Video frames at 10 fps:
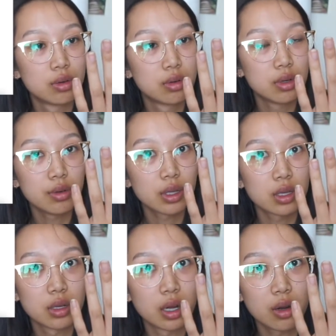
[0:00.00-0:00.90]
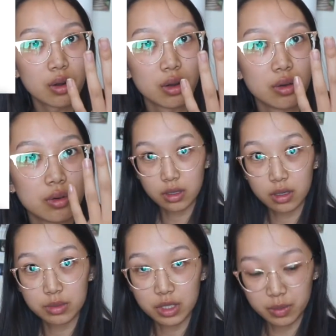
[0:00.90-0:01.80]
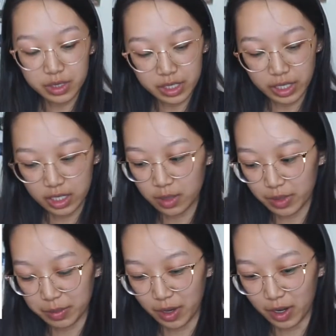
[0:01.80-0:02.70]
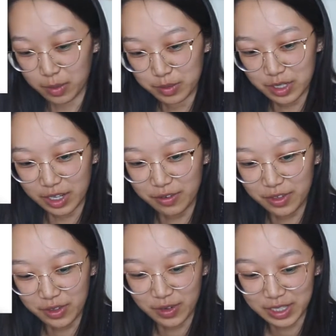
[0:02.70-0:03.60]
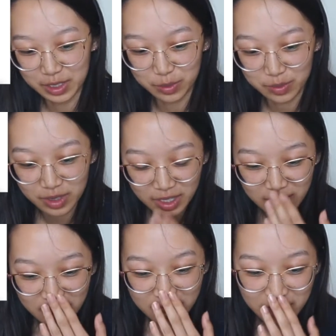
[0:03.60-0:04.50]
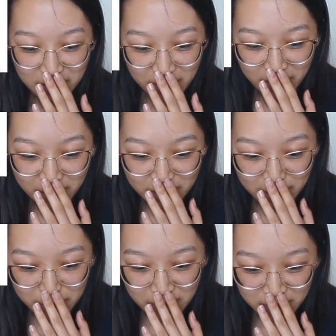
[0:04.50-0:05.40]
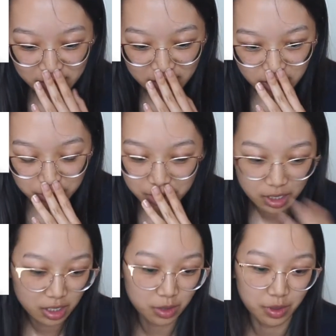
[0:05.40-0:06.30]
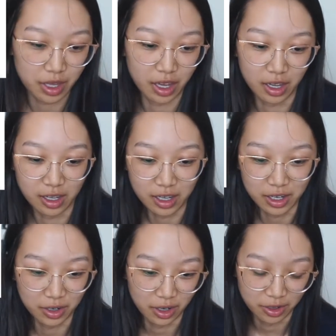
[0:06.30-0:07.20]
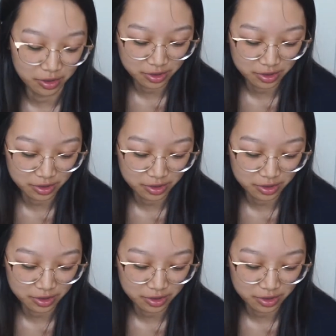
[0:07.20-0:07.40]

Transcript: I don't think they're narrow. I'm just gonna be staring at my palms like for the rest of... Okay, I'm just gonna go with A. I don't know.